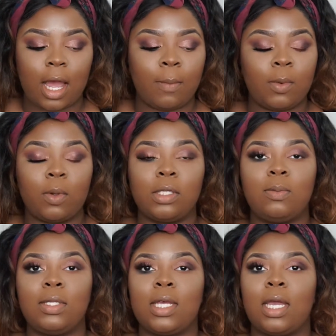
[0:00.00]
I'm going
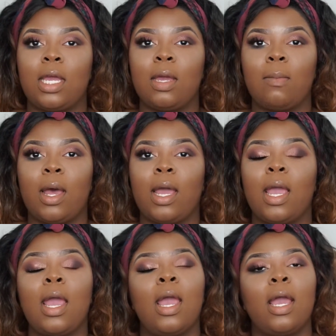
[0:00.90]
to be taking my
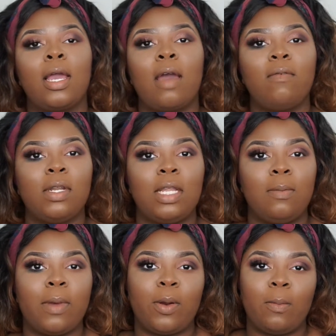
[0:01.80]
Kat Von
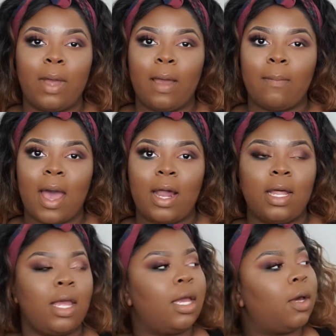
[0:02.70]
D Metal Matte
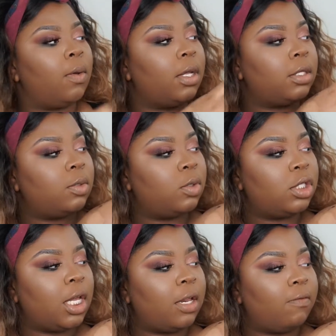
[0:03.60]
palette and going into the
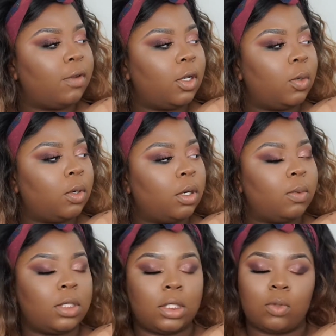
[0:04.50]
shade Velour,
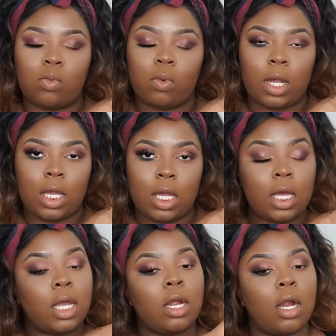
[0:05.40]
which is right
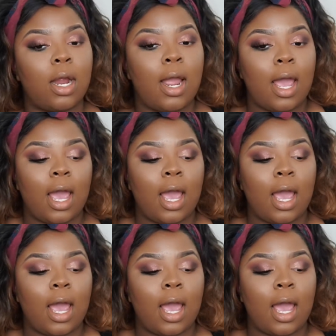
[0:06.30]
here.